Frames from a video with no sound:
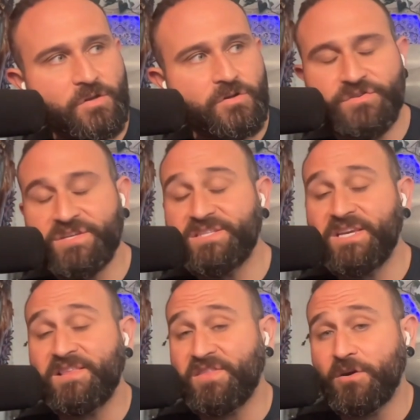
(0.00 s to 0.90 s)
you know, to
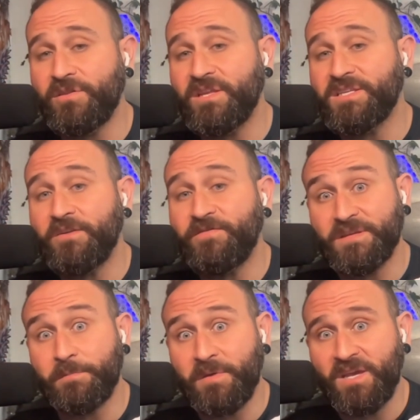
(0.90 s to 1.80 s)
saying that the Earth itself
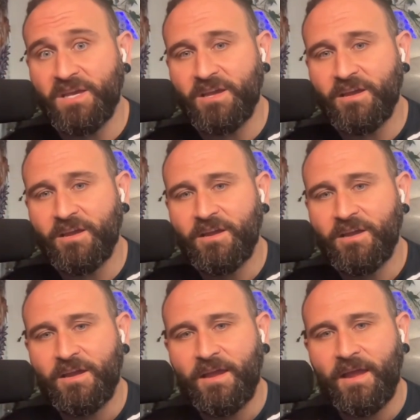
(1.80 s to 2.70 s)
is a being,
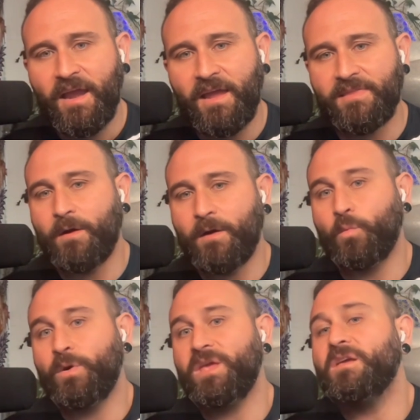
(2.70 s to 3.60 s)
and
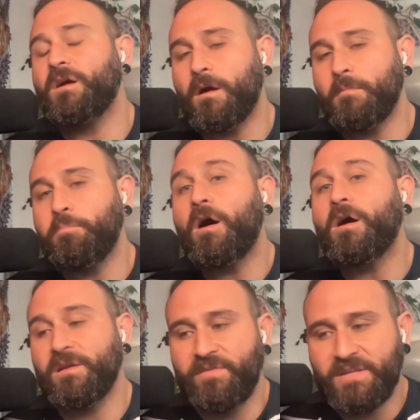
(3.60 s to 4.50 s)
that we are
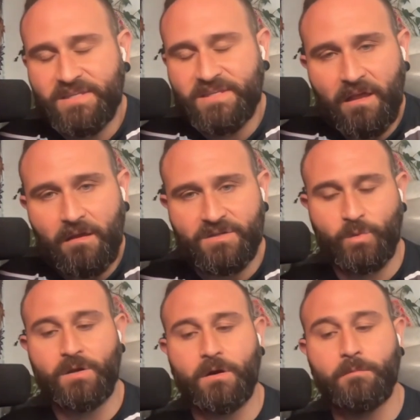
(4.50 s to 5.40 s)
part of its
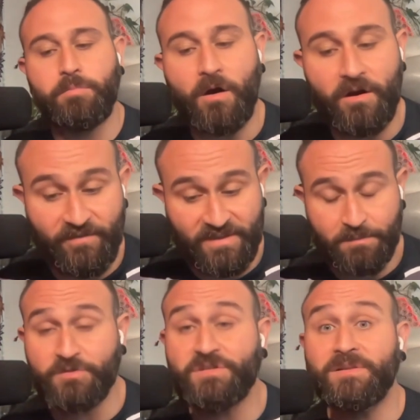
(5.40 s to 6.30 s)
cells. We are part of
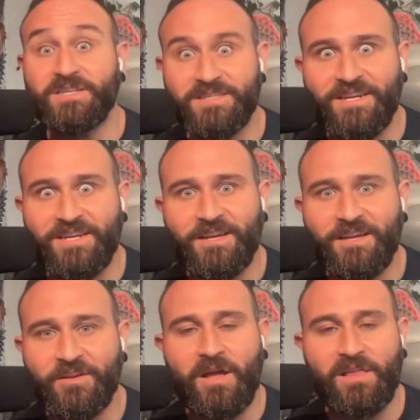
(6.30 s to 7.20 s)
its
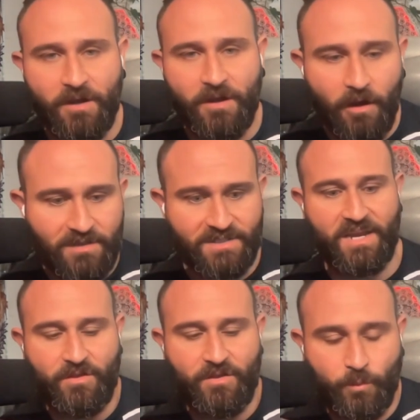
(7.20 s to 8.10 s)
multiplicity. You know, I think all
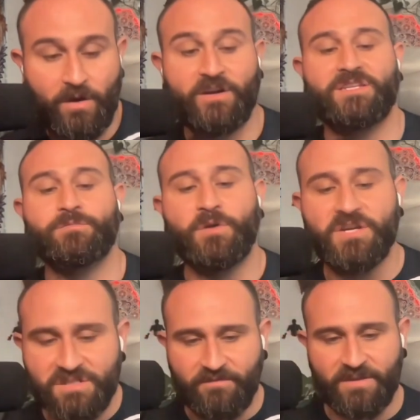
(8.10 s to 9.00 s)
together we are
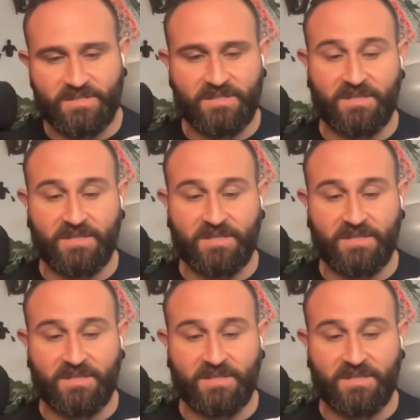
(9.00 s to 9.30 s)
expressions of